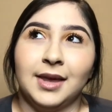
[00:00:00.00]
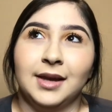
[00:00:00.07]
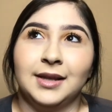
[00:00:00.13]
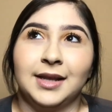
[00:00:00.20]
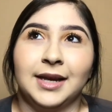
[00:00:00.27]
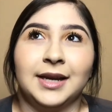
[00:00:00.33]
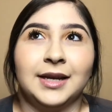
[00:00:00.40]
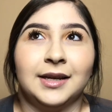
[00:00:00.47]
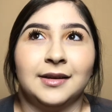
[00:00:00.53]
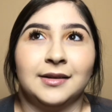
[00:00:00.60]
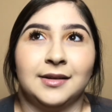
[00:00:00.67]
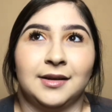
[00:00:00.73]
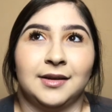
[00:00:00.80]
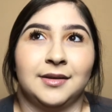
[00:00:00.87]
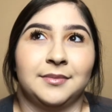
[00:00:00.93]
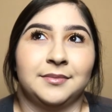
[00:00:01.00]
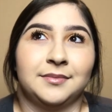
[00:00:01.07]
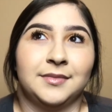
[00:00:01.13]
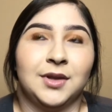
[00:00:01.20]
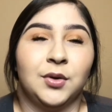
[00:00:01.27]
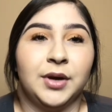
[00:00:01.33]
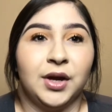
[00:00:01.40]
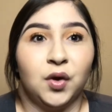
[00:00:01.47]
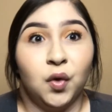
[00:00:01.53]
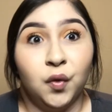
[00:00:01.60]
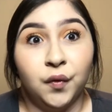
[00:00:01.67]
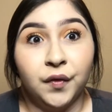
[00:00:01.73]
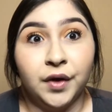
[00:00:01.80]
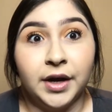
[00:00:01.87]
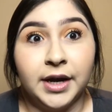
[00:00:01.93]
like, they'll get
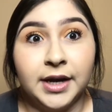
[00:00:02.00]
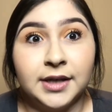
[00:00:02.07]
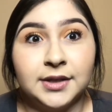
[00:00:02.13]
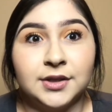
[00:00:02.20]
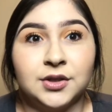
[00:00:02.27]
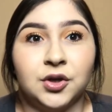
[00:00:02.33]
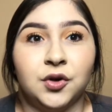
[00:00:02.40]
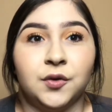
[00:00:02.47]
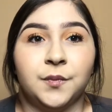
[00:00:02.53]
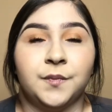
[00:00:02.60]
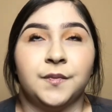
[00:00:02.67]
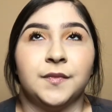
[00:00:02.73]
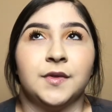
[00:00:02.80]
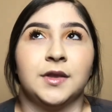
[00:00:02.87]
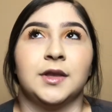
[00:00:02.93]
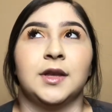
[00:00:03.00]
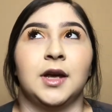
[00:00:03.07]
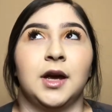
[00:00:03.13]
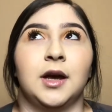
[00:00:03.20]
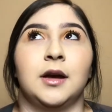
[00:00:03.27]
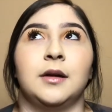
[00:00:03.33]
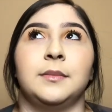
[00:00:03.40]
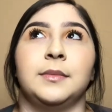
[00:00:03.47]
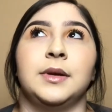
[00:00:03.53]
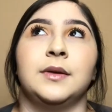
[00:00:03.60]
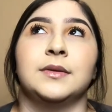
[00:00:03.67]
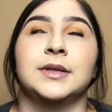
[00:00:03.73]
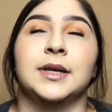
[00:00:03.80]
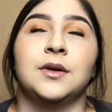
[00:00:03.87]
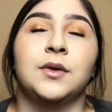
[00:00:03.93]
over it. So he was
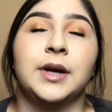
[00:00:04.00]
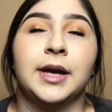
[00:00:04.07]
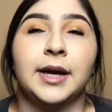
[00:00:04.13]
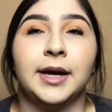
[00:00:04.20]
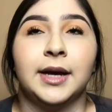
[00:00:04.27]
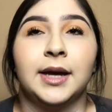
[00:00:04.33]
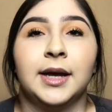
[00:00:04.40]
like, okay.